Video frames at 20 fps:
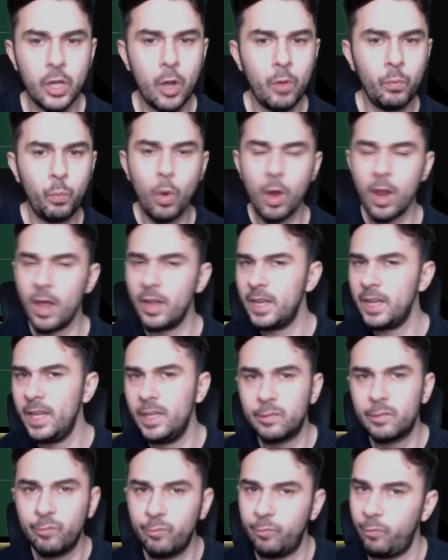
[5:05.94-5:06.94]
what are
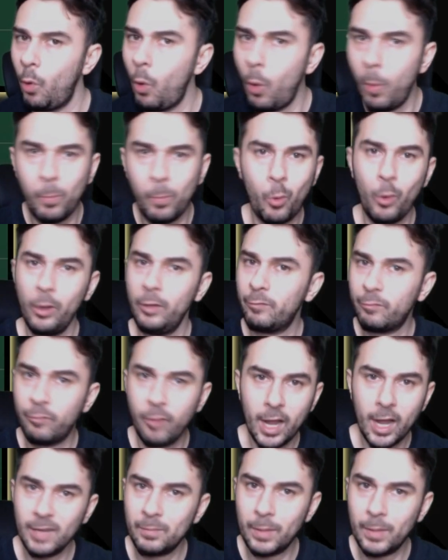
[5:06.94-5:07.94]
these
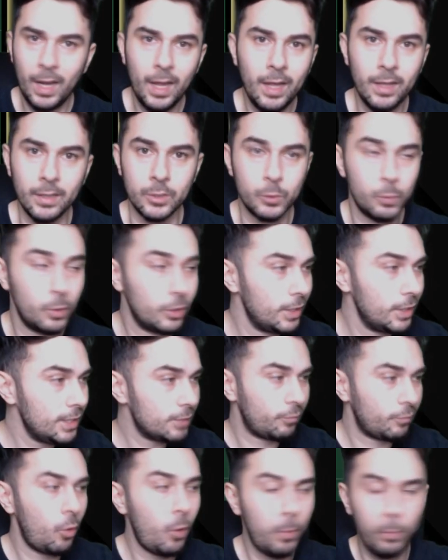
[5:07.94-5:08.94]
4.5 players? Well, these
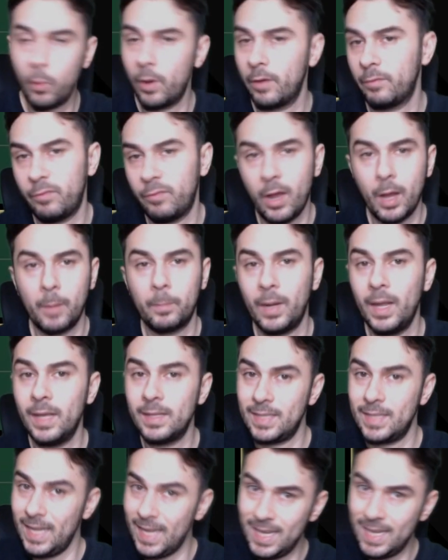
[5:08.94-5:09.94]
4.5
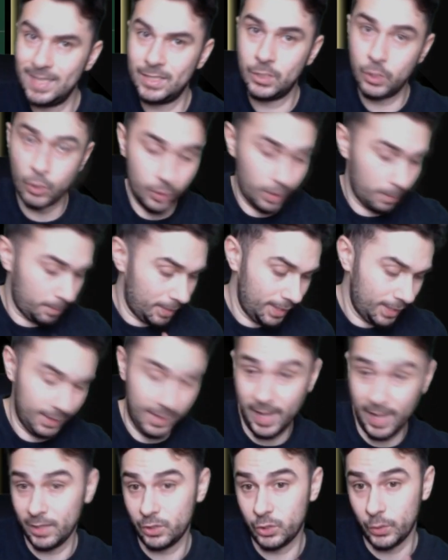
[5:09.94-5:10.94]
players is going to be
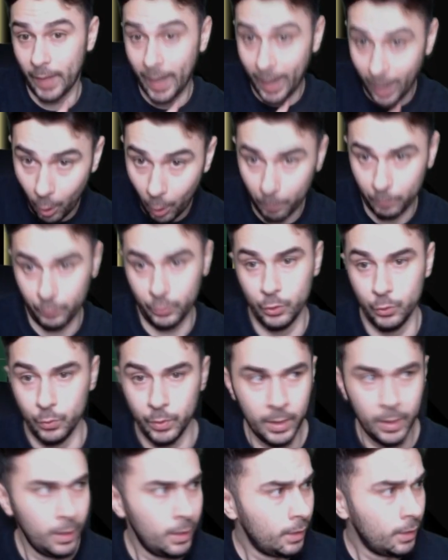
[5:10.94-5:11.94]
there to help you.
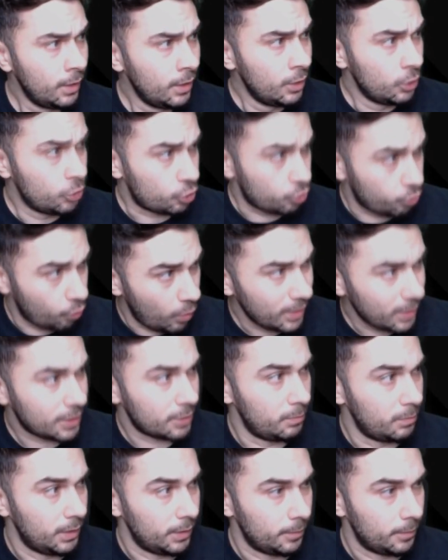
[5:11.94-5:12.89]
Trust me.